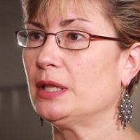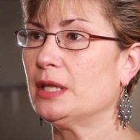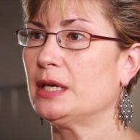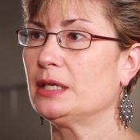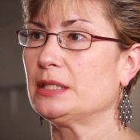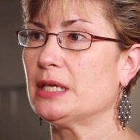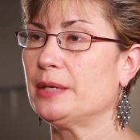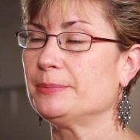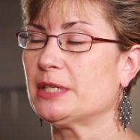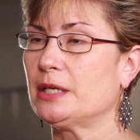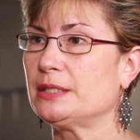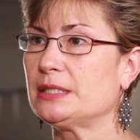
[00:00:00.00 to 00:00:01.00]
a lot of
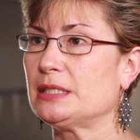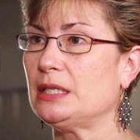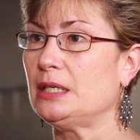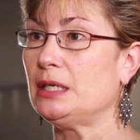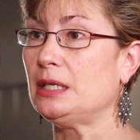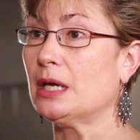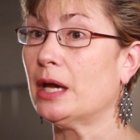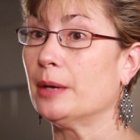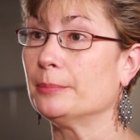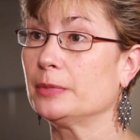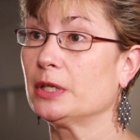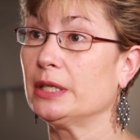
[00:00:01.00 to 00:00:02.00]
times I see
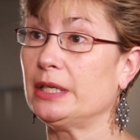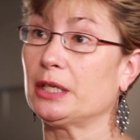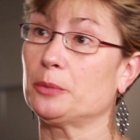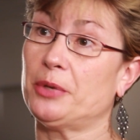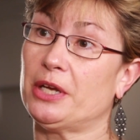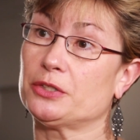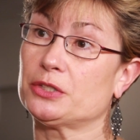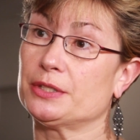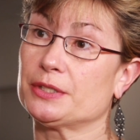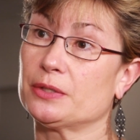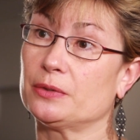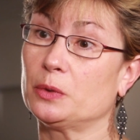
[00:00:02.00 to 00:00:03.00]
clinic
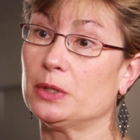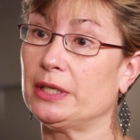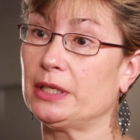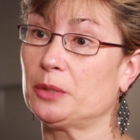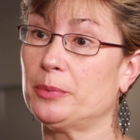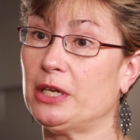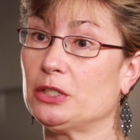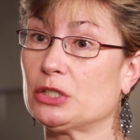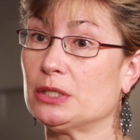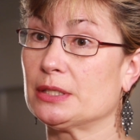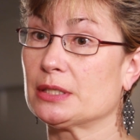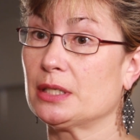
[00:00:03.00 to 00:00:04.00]
patients. So clinic
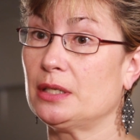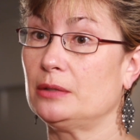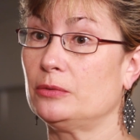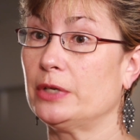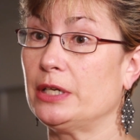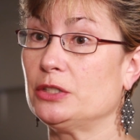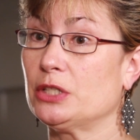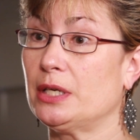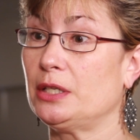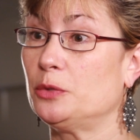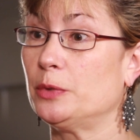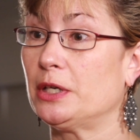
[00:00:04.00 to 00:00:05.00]
patients can range
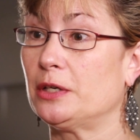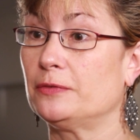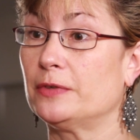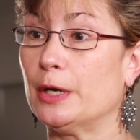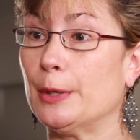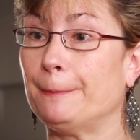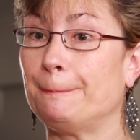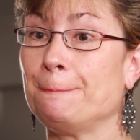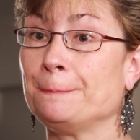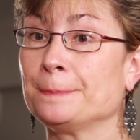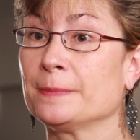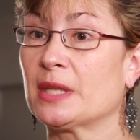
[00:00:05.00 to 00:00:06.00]
anywhere from
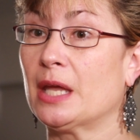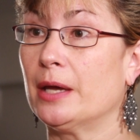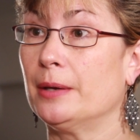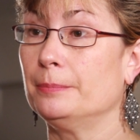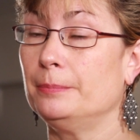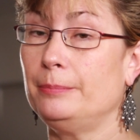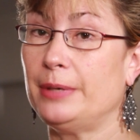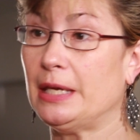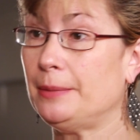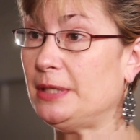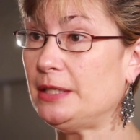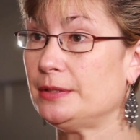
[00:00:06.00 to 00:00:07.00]

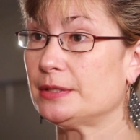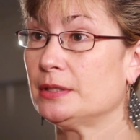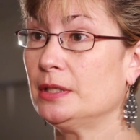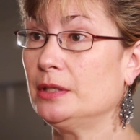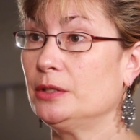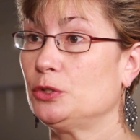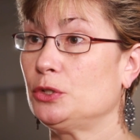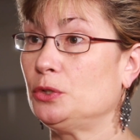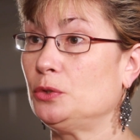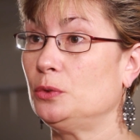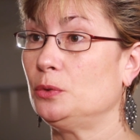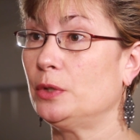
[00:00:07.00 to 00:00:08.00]
babies
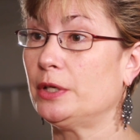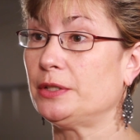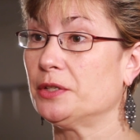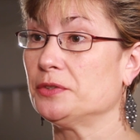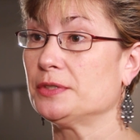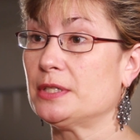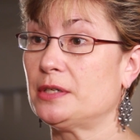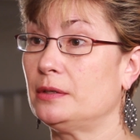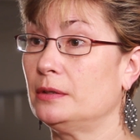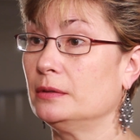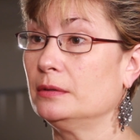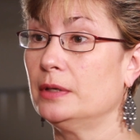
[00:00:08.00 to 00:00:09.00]
to adults that
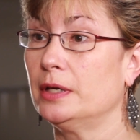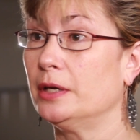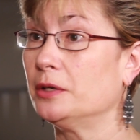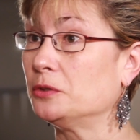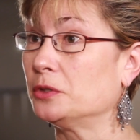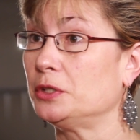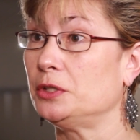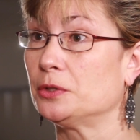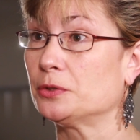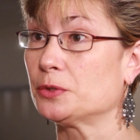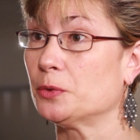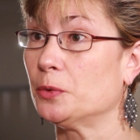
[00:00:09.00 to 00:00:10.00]
are 100
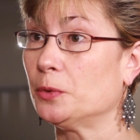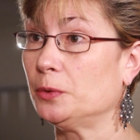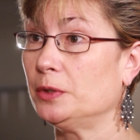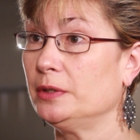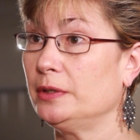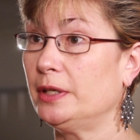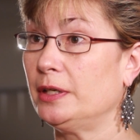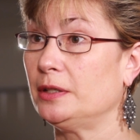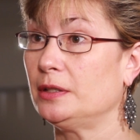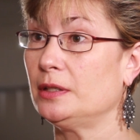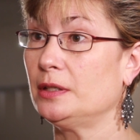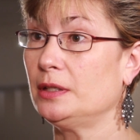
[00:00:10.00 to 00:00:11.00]
years old.
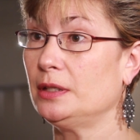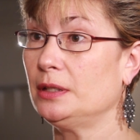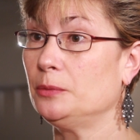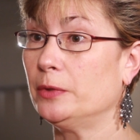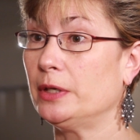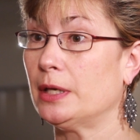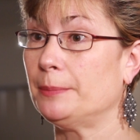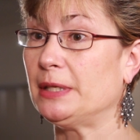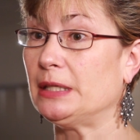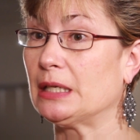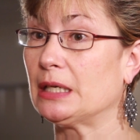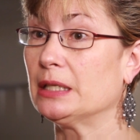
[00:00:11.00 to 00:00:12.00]
And when I'm
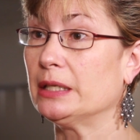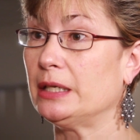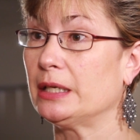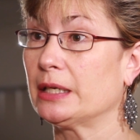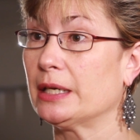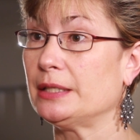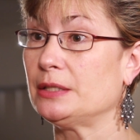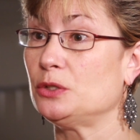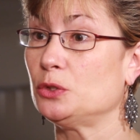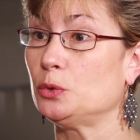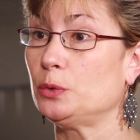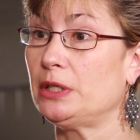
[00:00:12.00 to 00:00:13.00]
in the clinic, I
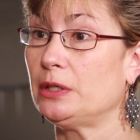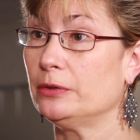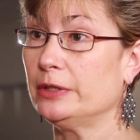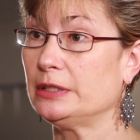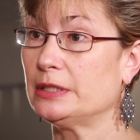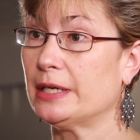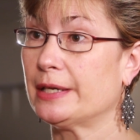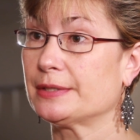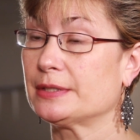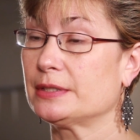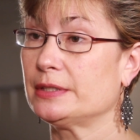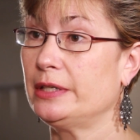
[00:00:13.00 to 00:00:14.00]
do hearing
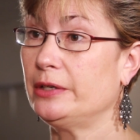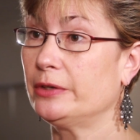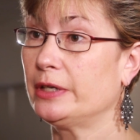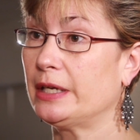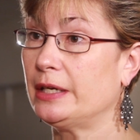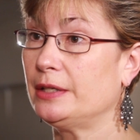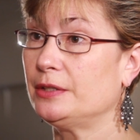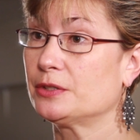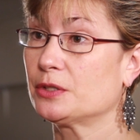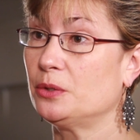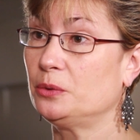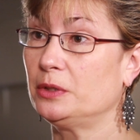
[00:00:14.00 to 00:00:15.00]
tests, hearing
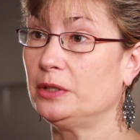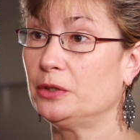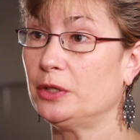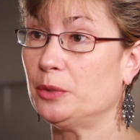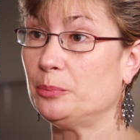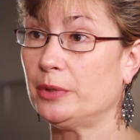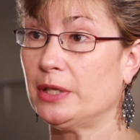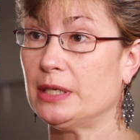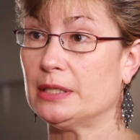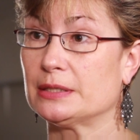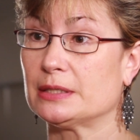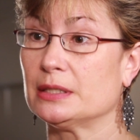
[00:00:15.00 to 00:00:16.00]
aids, cochlear
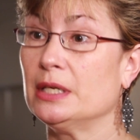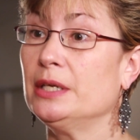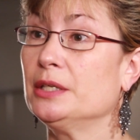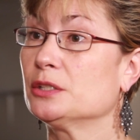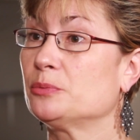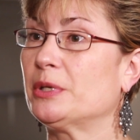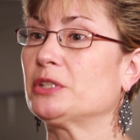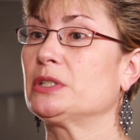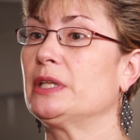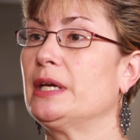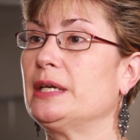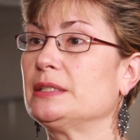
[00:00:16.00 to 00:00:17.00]
implants,
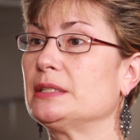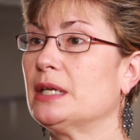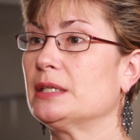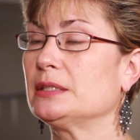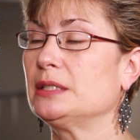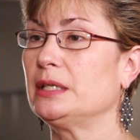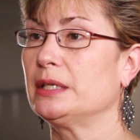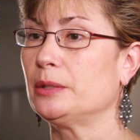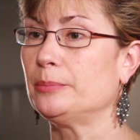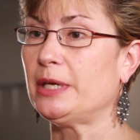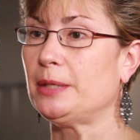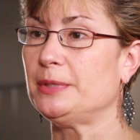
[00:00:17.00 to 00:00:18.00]
specialized testing
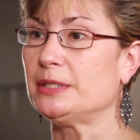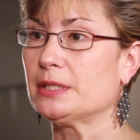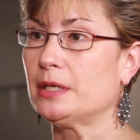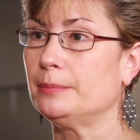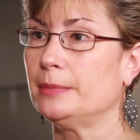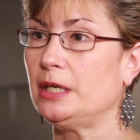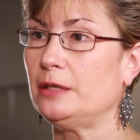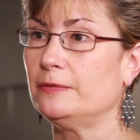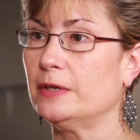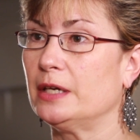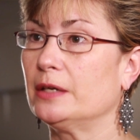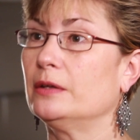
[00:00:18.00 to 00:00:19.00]
on babies that
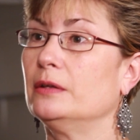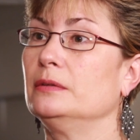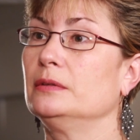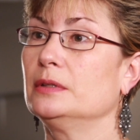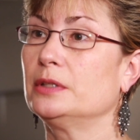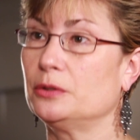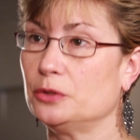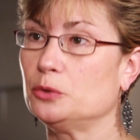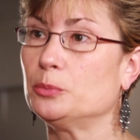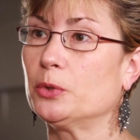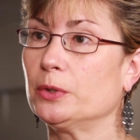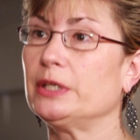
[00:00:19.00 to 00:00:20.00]
may fail their
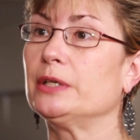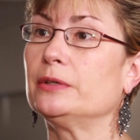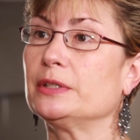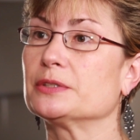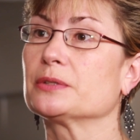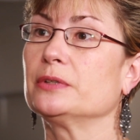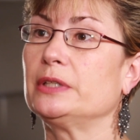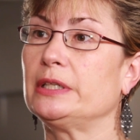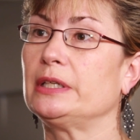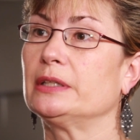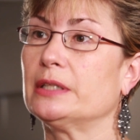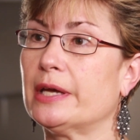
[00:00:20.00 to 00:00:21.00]
newborn hearing
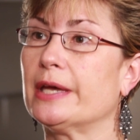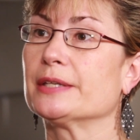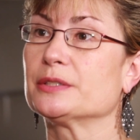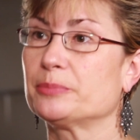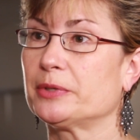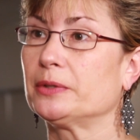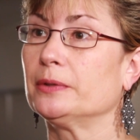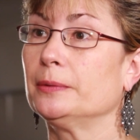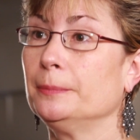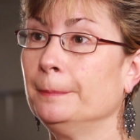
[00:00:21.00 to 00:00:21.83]
screening in the hospital.